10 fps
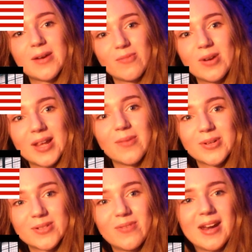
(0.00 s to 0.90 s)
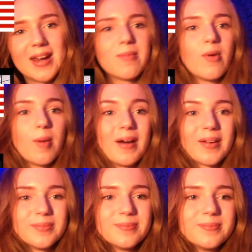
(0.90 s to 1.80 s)
I really want to find out more
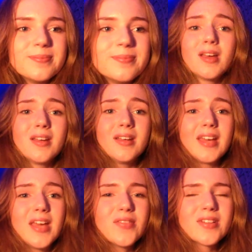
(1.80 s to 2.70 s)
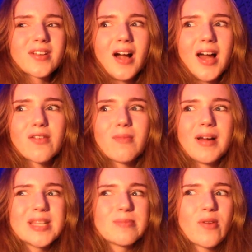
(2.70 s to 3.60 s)
about him. He even kind of
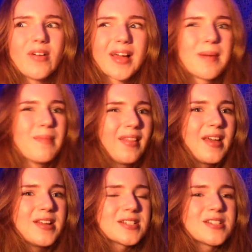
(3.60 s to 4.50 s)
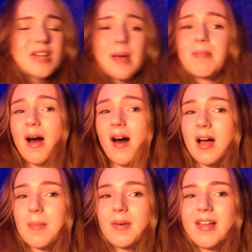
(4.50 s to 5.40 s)
reminds me of like a Malaysian Jay
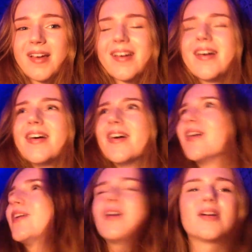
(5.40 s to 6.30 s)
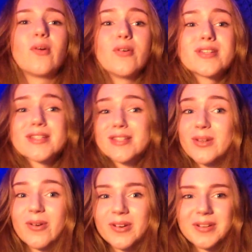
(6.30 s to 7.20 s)
Park, but like, I don't know, it's just
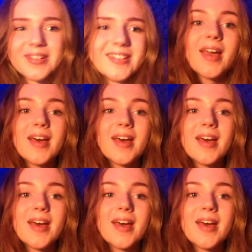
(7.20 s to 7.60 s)
so good.